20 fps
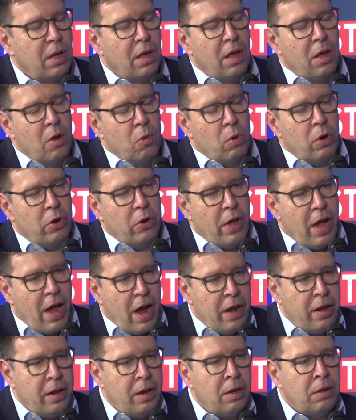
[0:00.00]
where you're
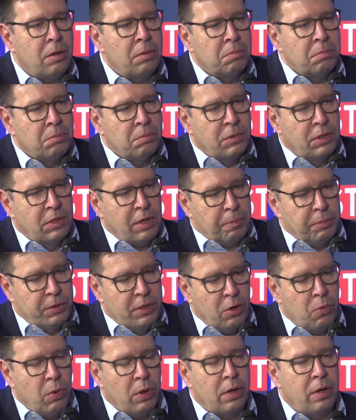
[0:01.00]
adding
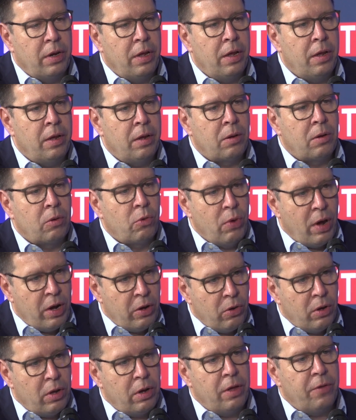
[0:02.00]
subsequently,
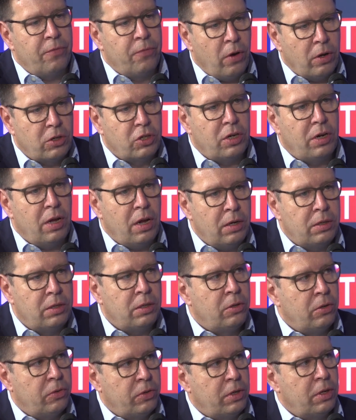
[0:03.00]
gradually functionality
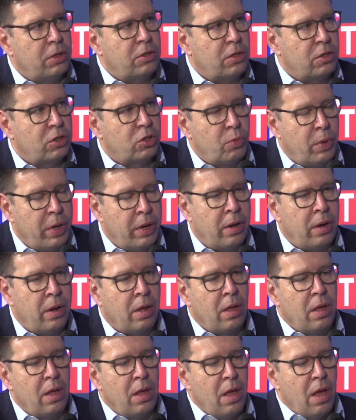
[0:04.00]
to the digital twin.
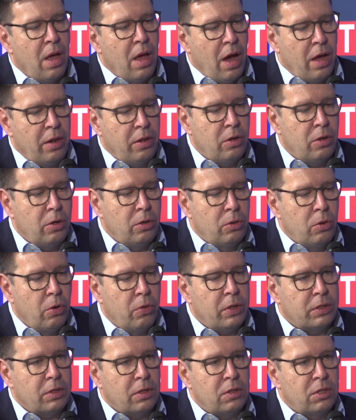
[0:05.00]
And you do
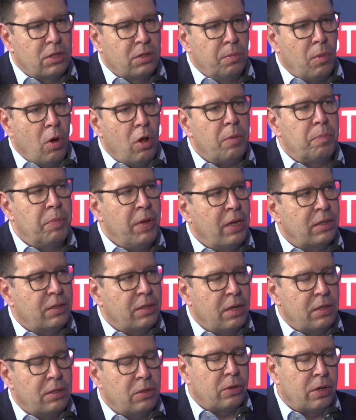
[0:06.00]
this in small
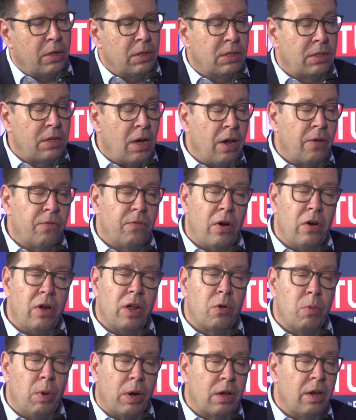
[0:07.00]
pieces. You start very
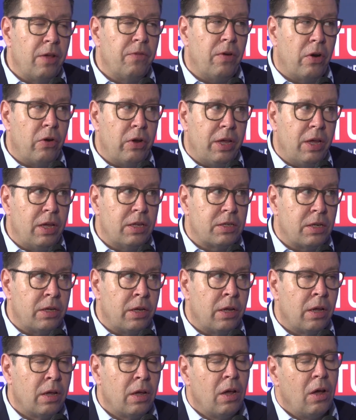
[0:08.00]
quickly, very
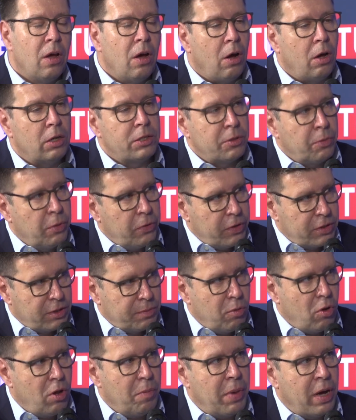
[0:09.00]
easy, also with a
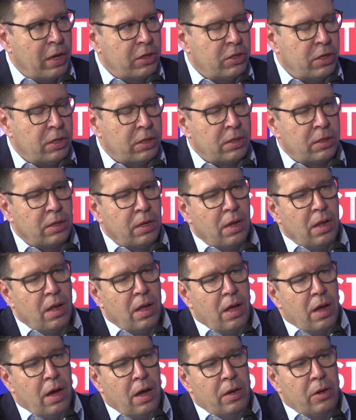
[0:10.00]
small budget.
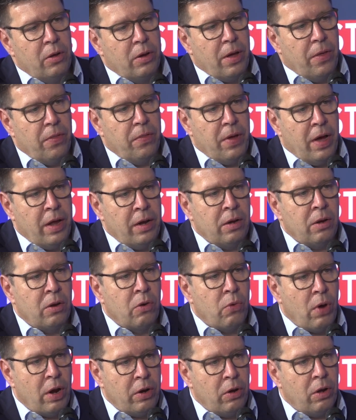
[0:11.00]
And you can then
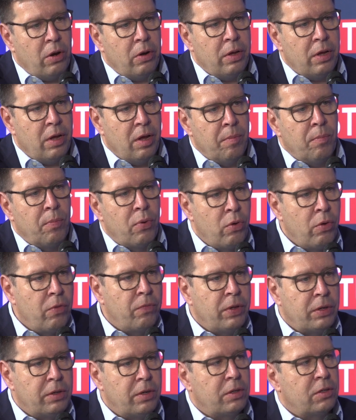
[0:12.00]
gradually improve
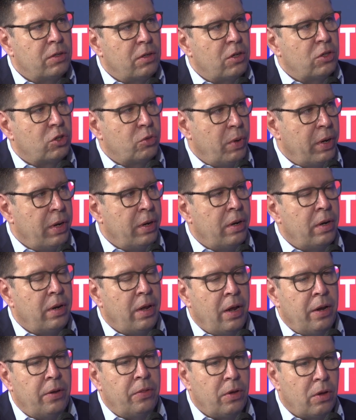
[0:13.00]
the digital twin
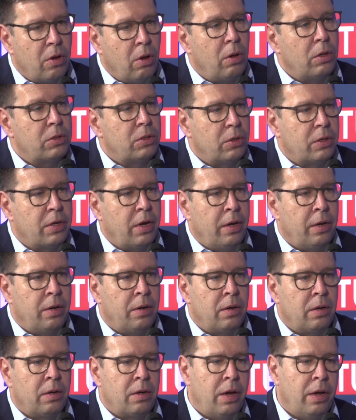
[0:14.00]
and the goals you
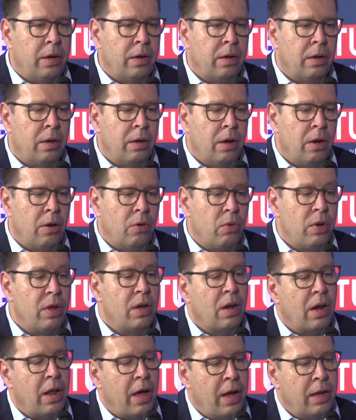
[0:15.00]
can
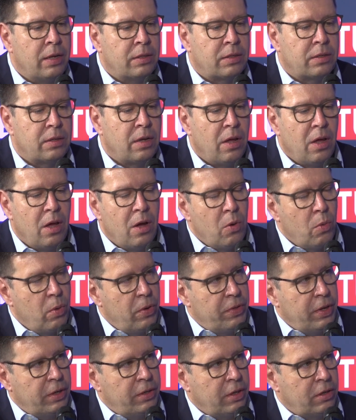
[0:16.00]
realize
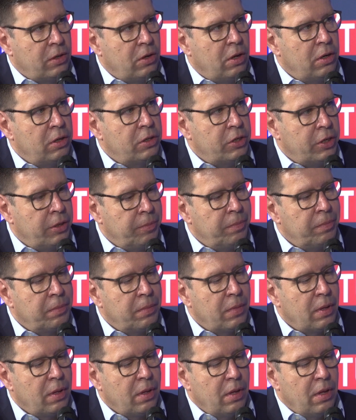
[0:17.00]
with the technology.
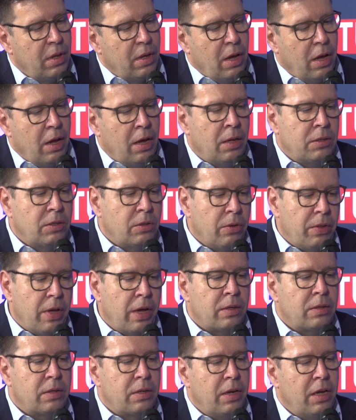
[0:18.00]
So
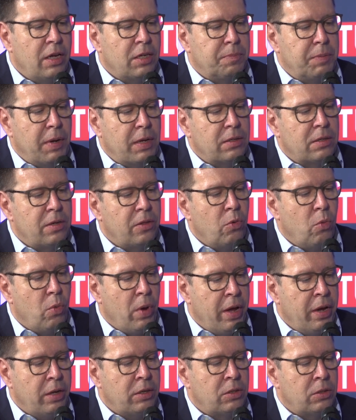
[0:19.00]
that is basically the
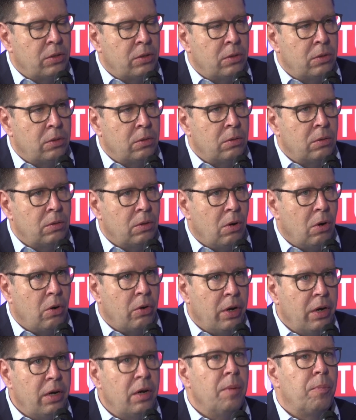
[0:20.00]
way to, or
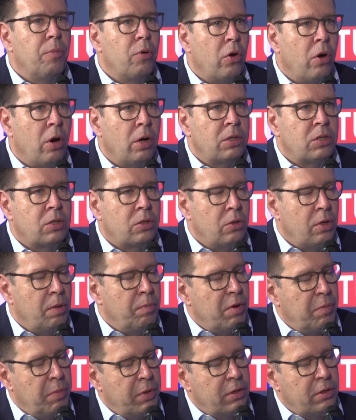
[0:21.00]
an approach to
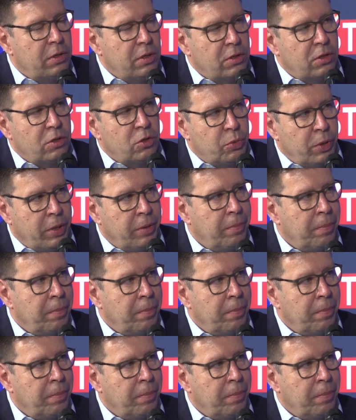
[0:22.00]
implement a digital twin.